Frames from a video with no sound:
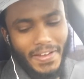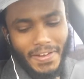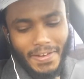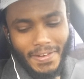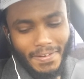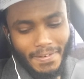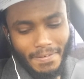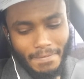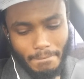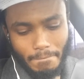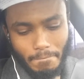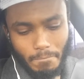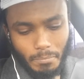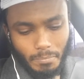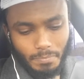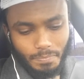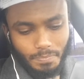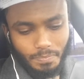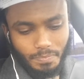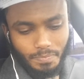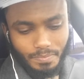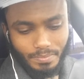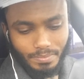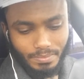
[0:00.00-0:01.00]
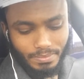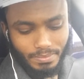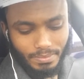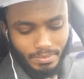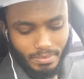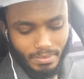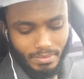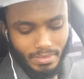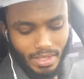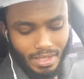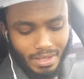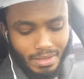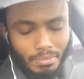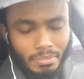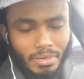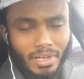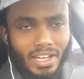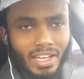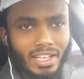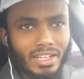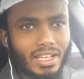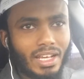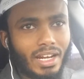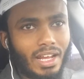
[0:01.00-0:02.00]
um,
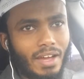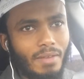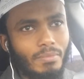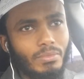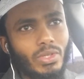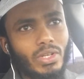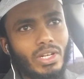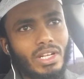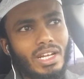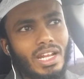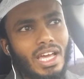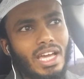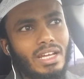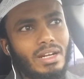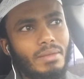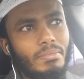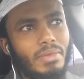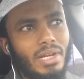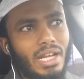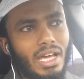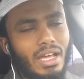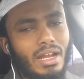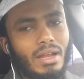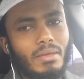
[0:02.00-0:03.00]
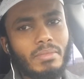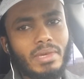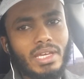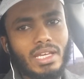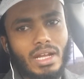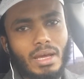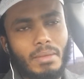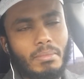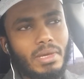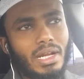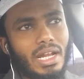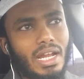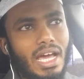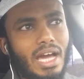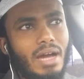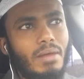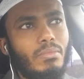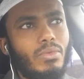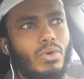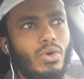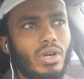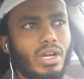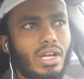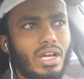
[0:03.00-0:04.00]
but Alhamdulillah Rabbil Alameen, I'm a
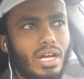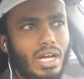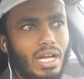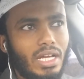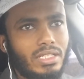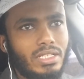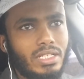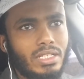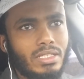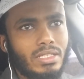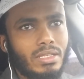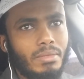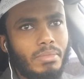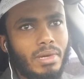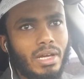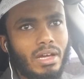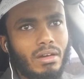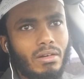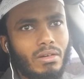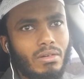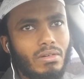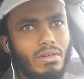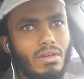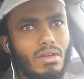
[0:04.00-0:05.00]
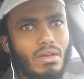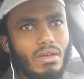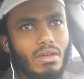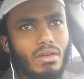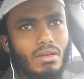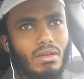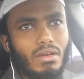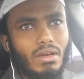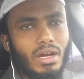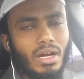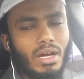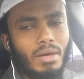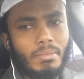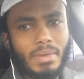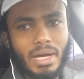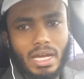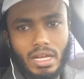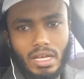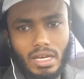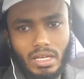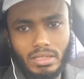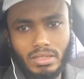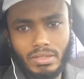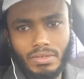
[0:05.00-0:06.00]
lot more conscious about uh,
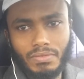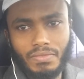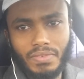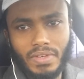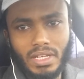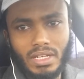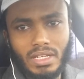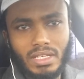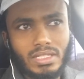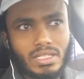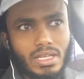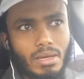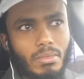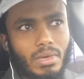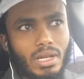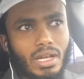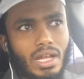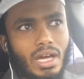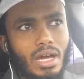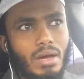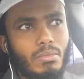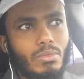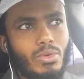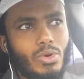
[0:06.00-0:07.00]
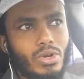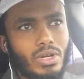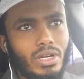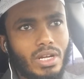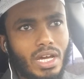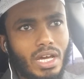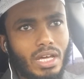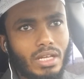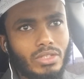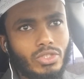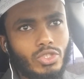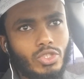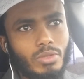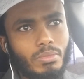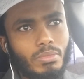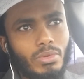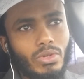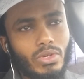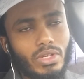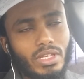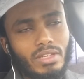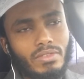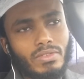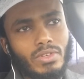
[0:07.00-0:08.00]
my health and fitness. I'm a lot more
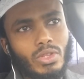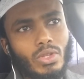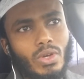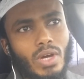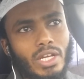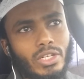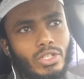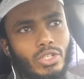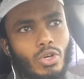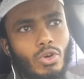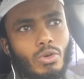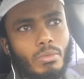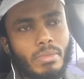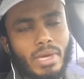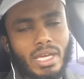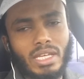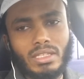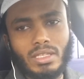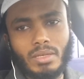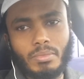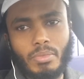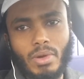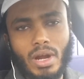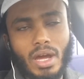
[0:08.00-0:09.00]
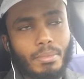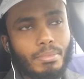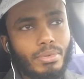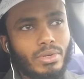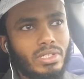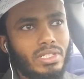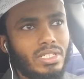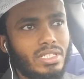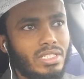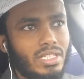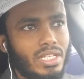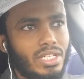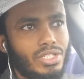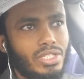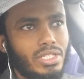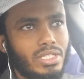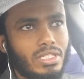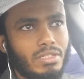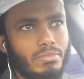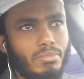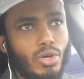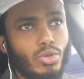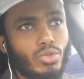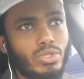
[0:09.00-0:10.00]
knowledgeable, even though I don't make the proper
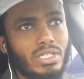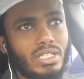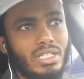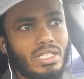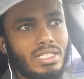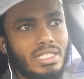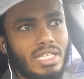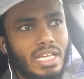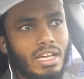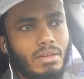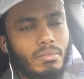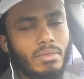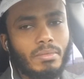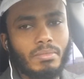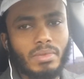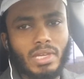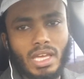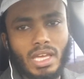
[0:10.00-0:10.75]
decisions. Most of the time, I'm